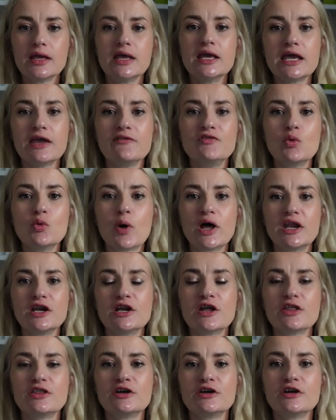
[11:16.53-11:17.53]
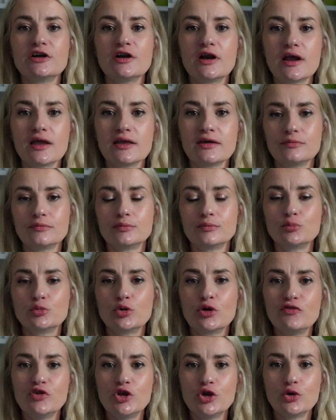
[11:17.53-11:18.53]
If you want another
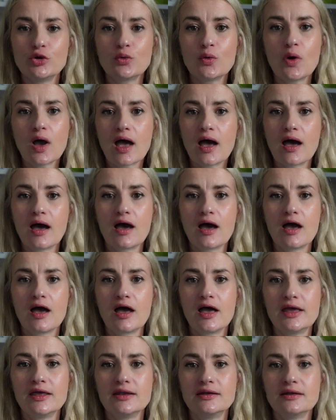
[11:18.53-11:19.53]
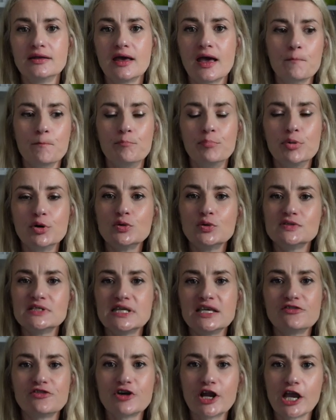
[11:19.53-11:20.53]
review on
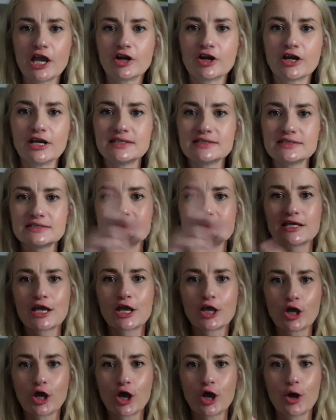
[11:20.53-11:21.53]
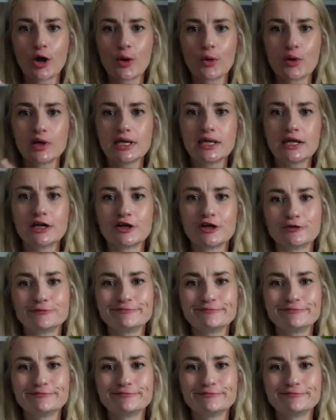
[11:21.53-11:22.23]
boozy fragrance, go here.